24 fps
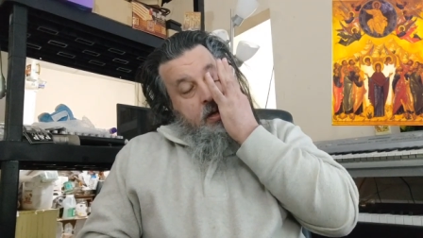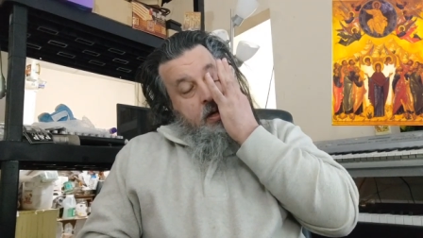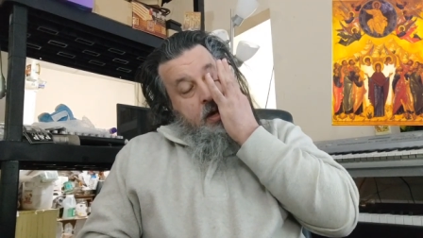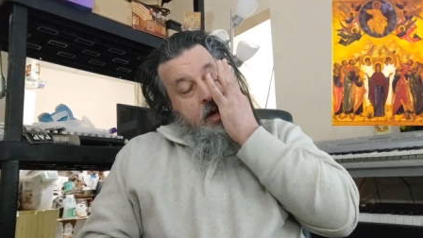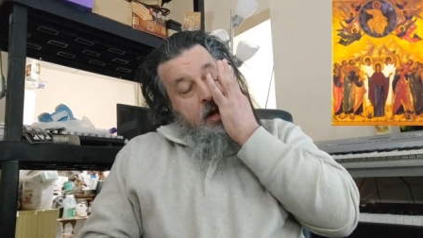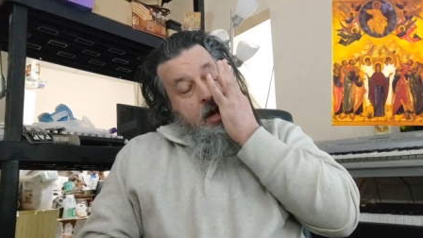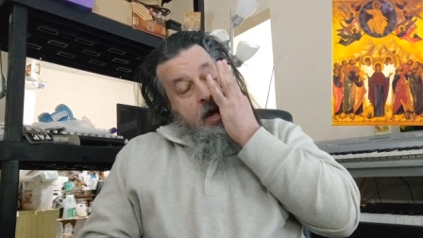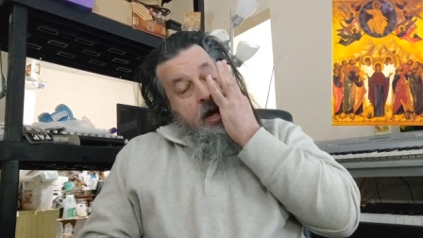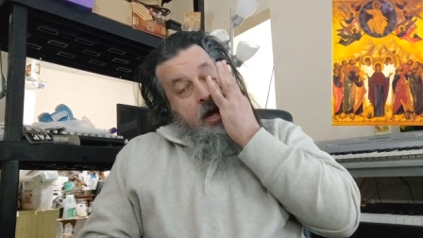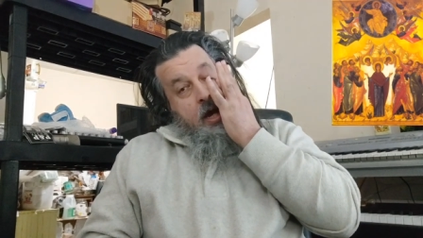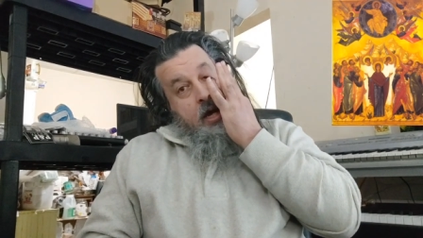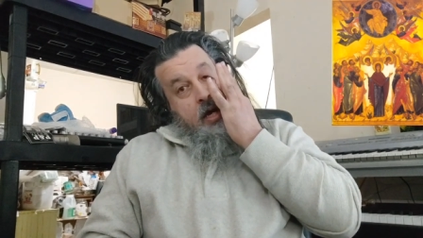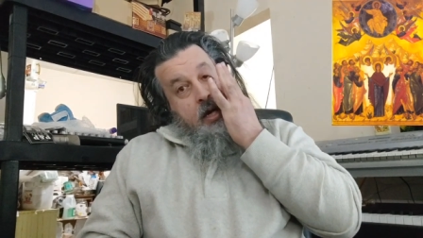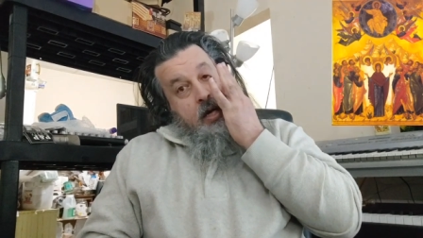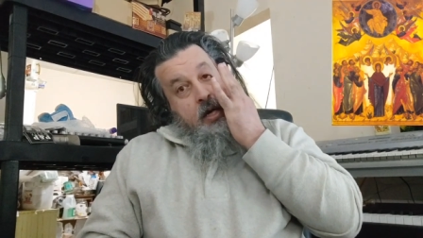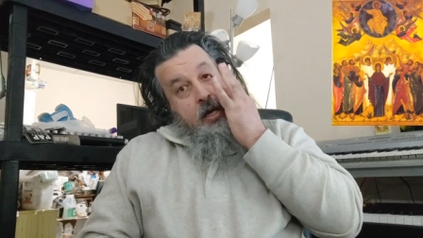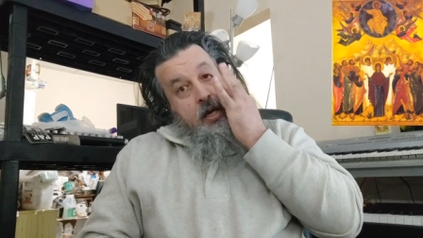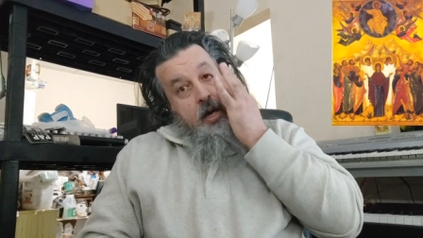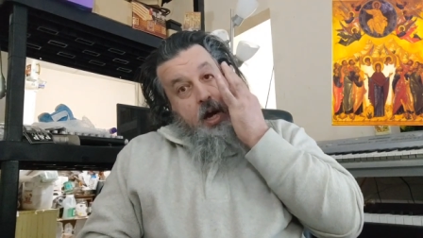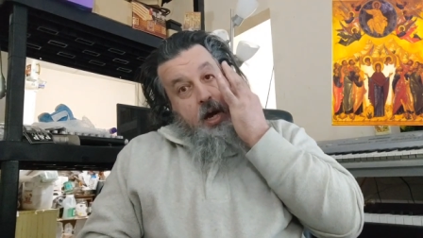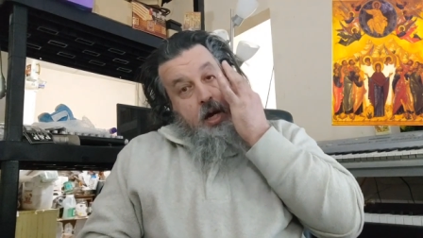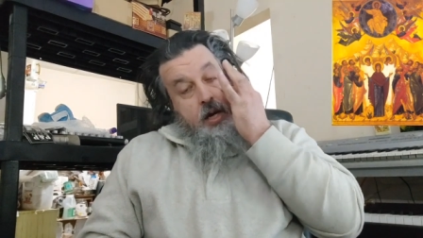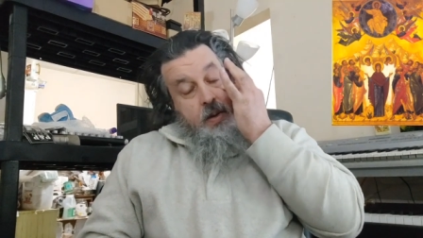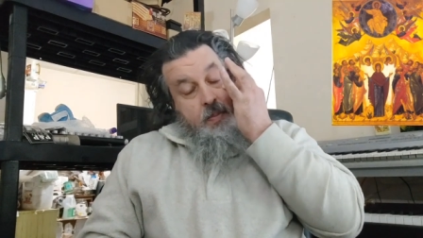and
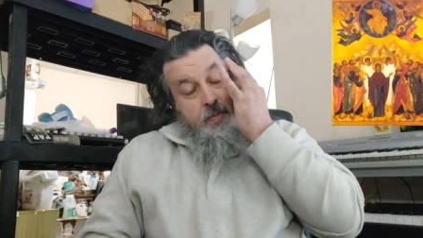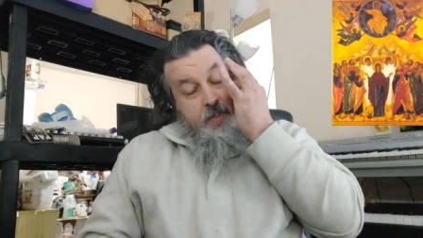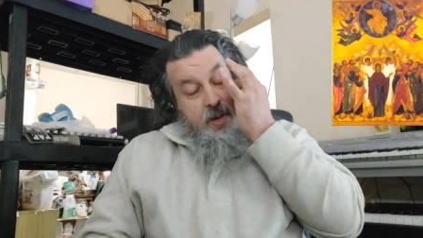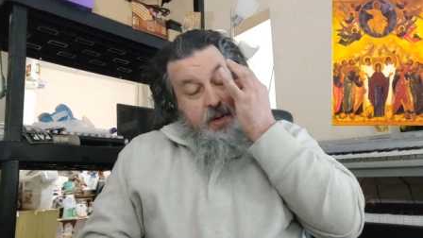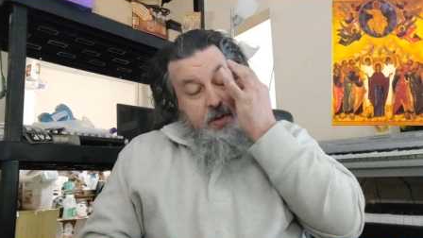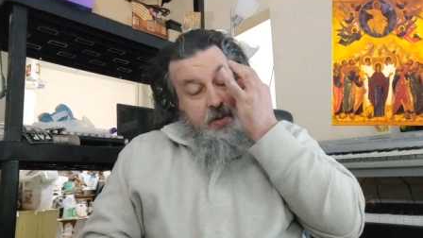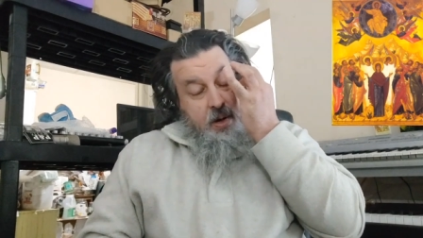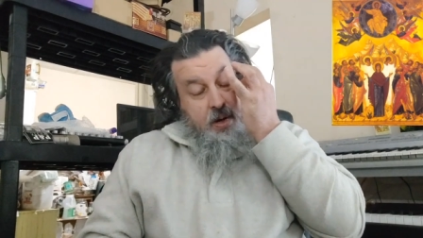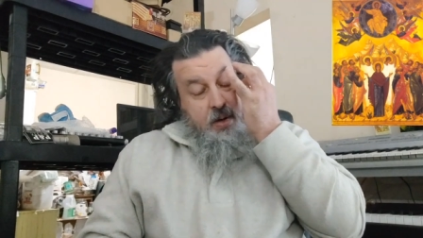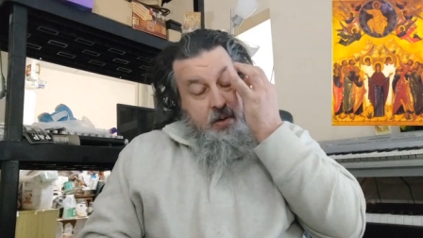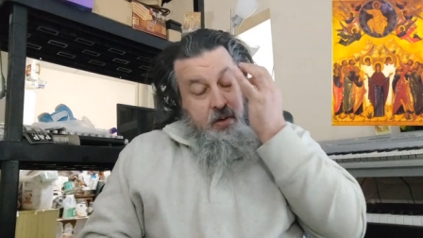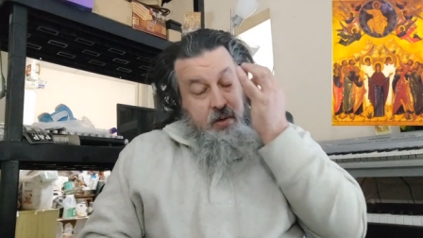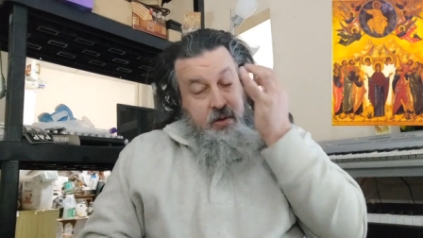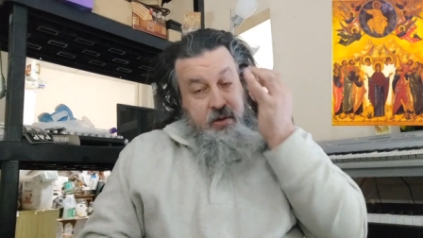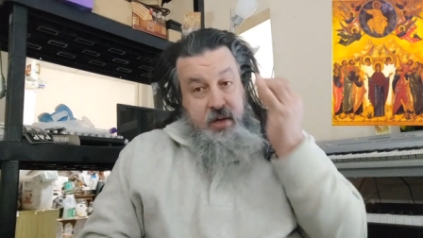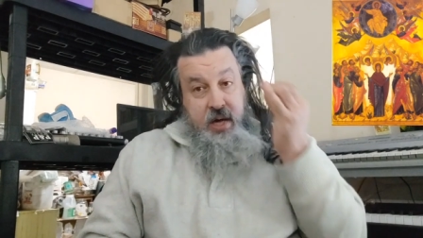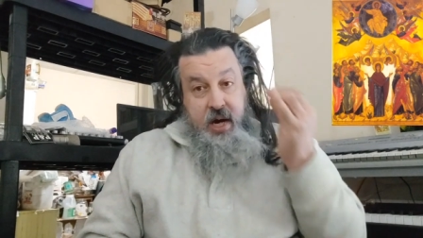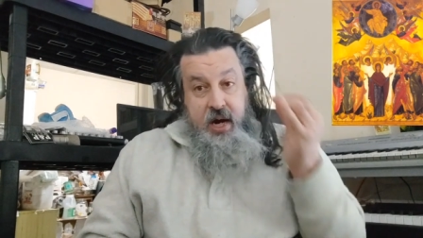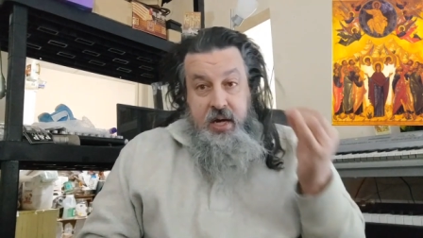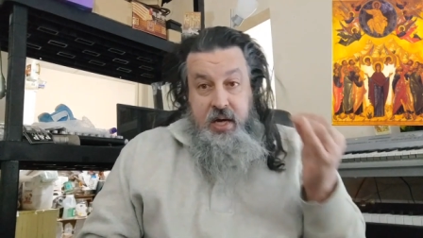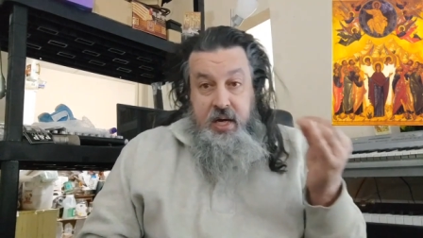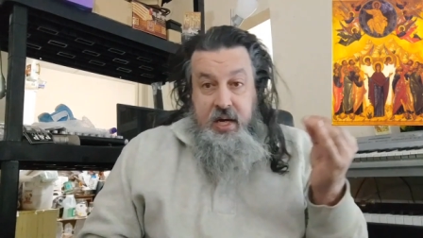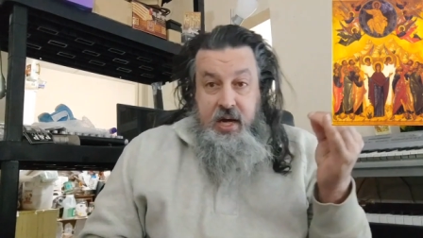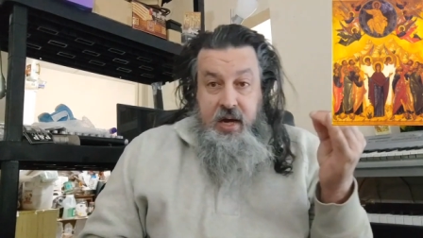gotten a better
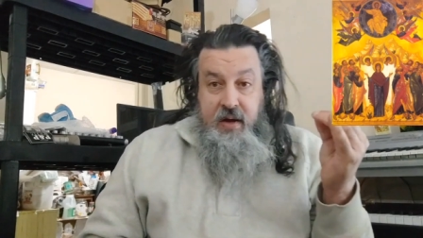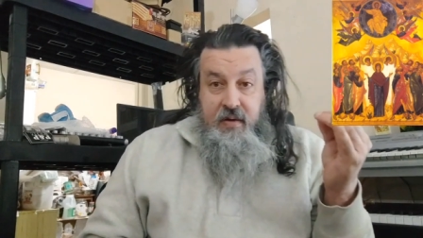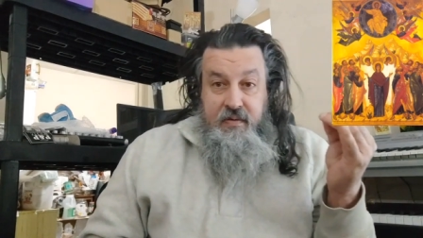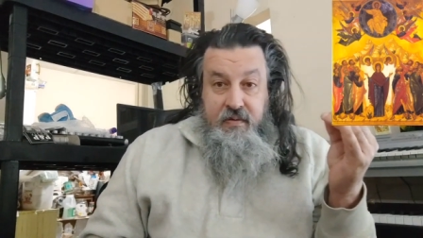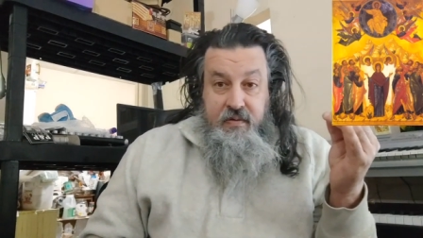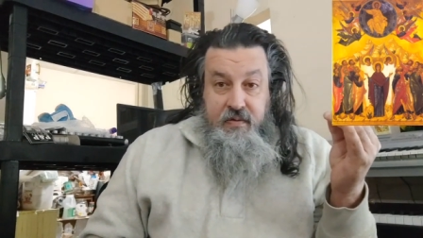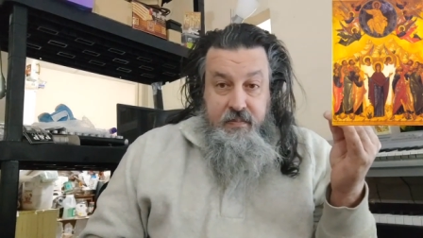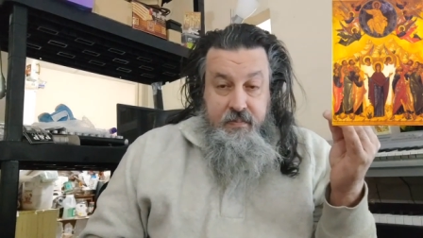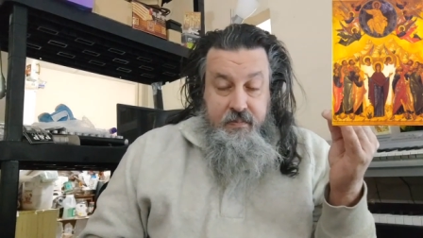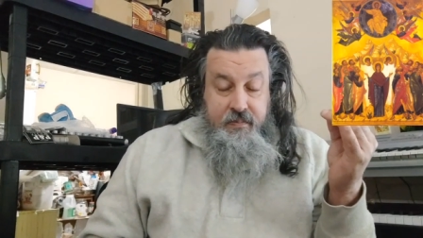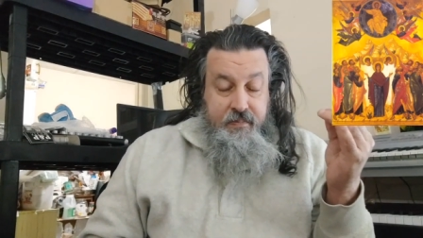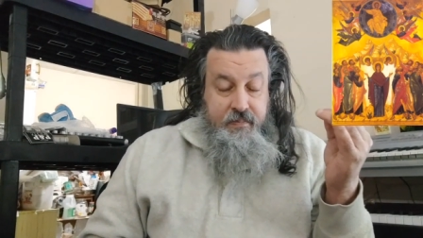understanding of,